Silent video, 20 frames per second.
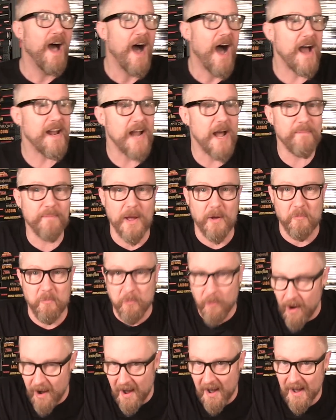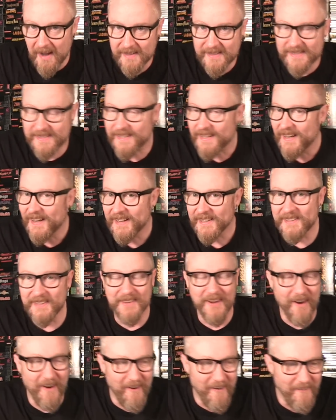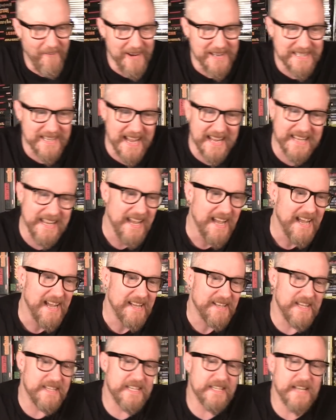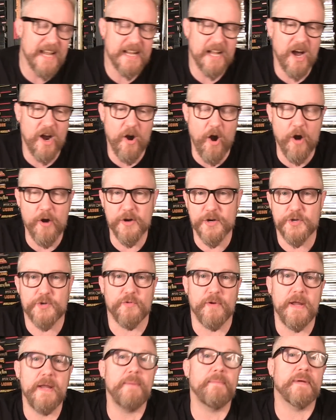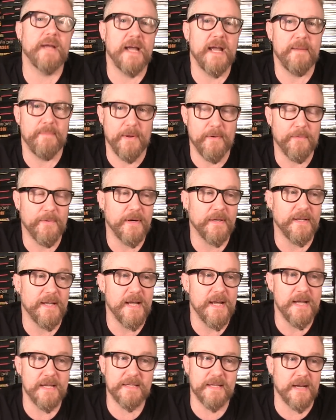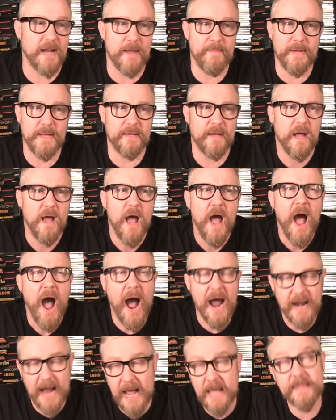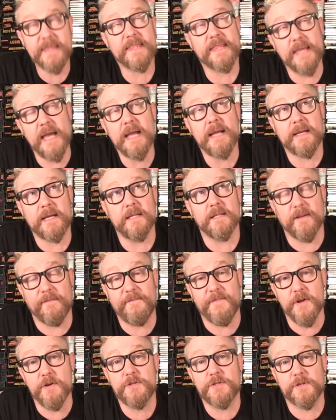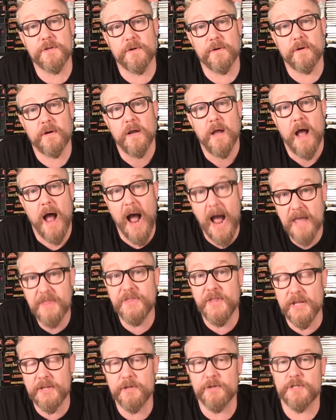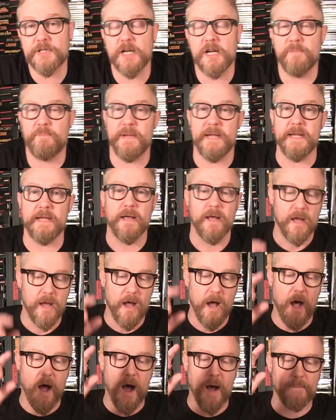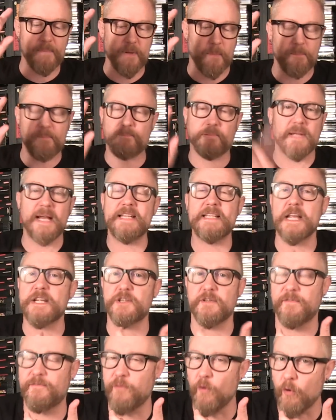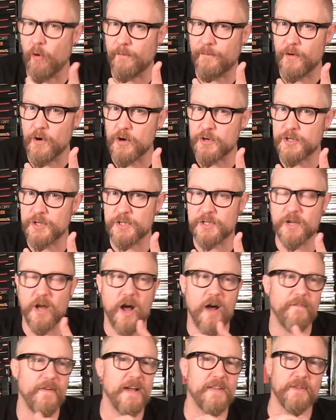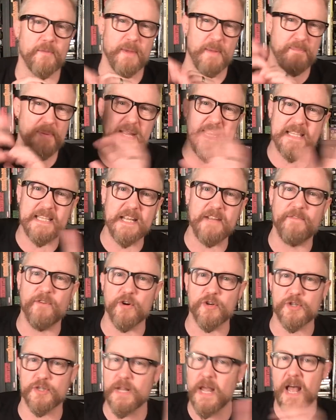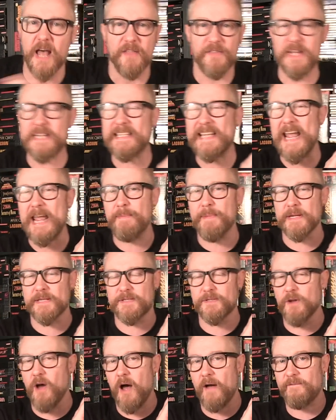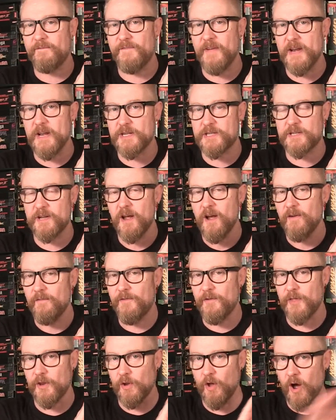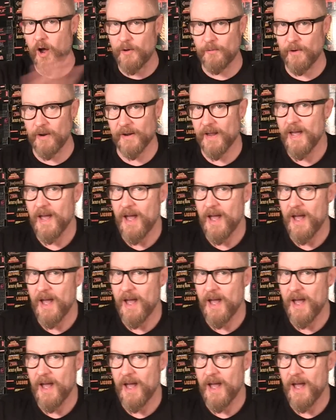And I'm like, what? You know, it's like, this is like our, our dream game. It really is. And I mean, and I think in the future, I think there's going to be uh, you know, PlayStation four versions of it. There'll be P C version. This game is not finished for the long run.